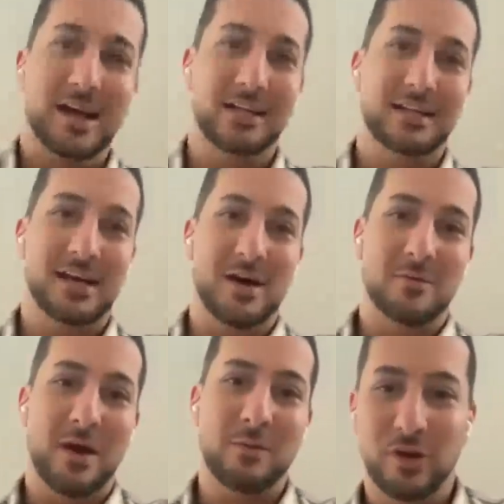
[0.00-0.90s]
And
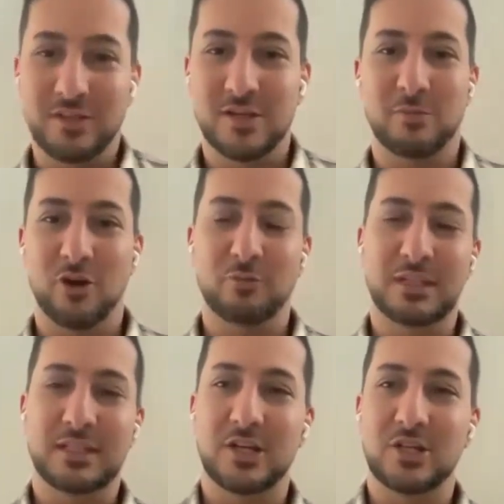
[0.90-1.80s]
I booked some
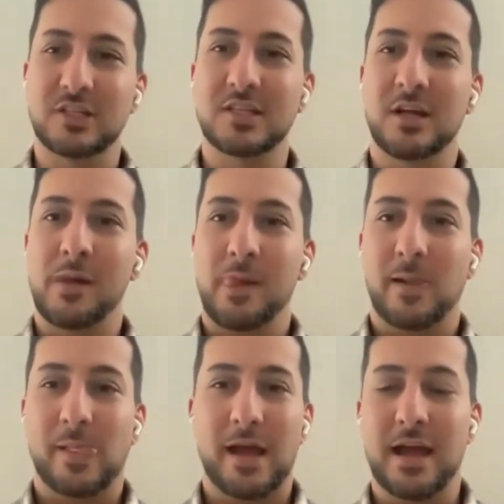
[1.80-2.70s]
therapy sessions,
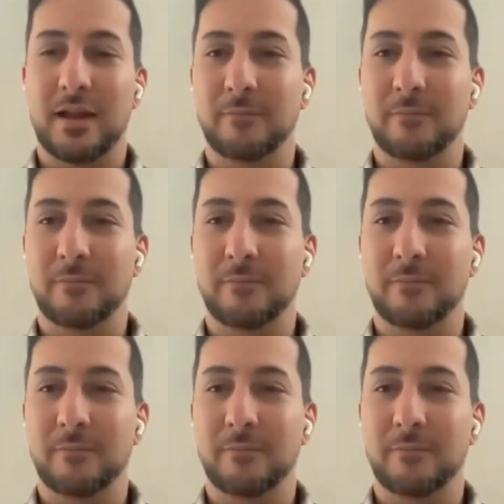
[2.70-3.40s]
and